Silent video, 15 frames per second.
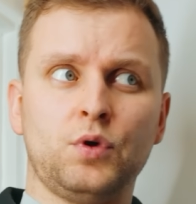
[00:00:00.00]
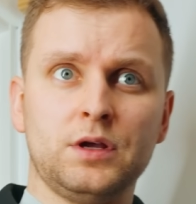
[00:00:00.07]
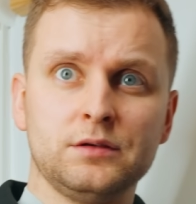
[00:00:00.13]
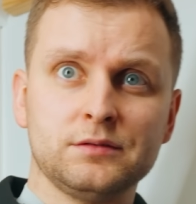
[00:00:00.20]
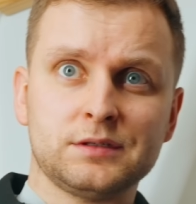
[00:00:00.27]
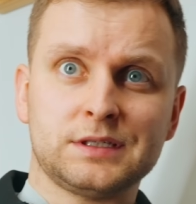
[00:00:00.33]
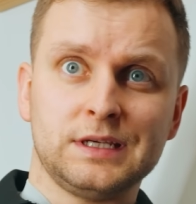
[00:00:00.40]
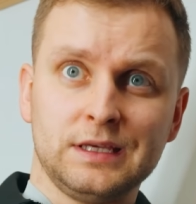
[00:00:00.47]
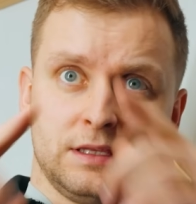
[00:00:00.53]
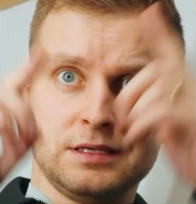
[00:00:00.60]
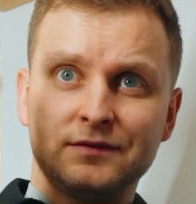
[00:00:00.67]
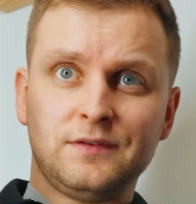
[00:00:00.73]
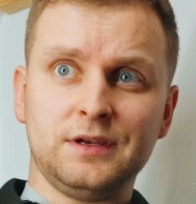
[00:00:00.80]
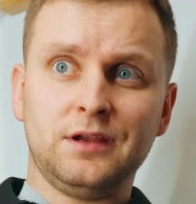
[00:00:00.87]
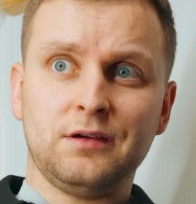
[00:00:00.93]
Well, see
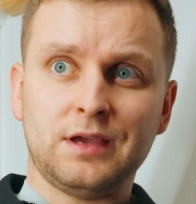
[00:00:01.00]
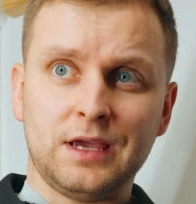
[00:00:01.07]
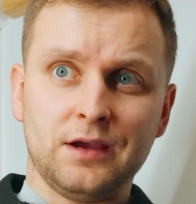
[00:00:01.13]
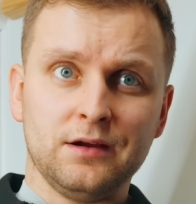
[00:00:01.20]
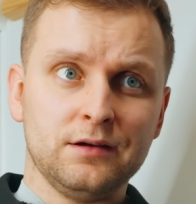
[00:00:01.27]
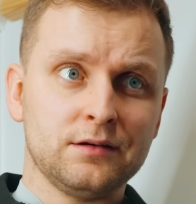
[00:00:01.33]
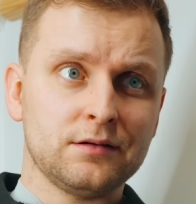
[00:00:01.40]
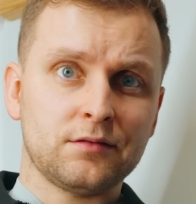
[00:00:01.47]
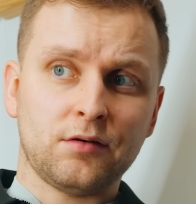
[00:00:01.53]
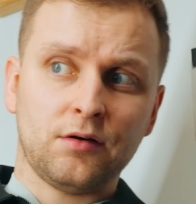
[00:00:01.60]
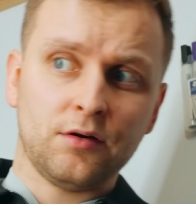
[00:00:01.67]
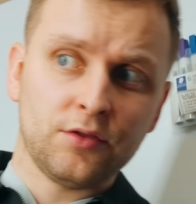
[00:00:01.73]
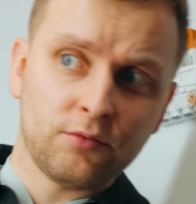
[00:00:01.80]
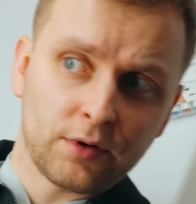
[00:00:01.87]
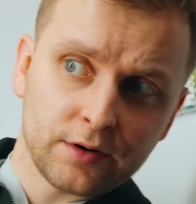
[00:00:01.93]
this video here,
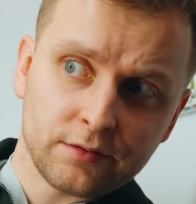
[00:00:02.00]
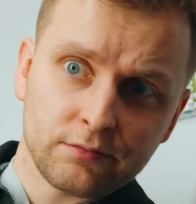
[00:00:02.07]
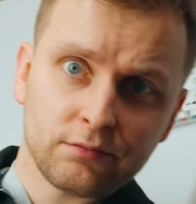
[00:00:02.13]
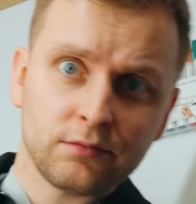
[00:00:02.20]
or the one